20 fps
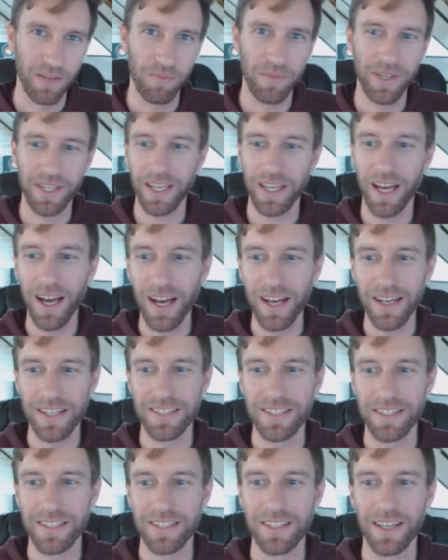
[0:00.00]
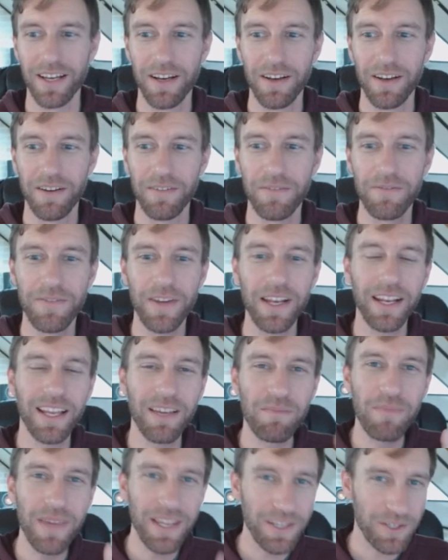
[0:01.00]
because
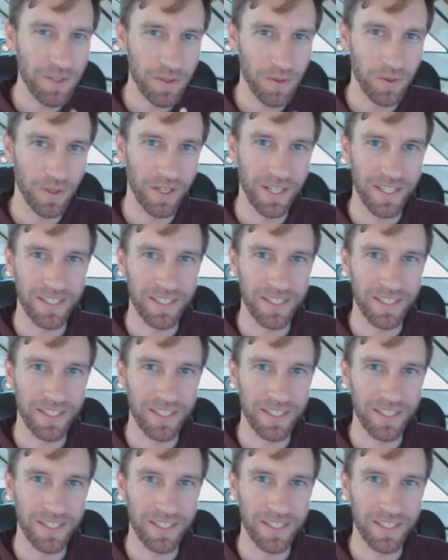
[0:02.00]
Fitting Mentor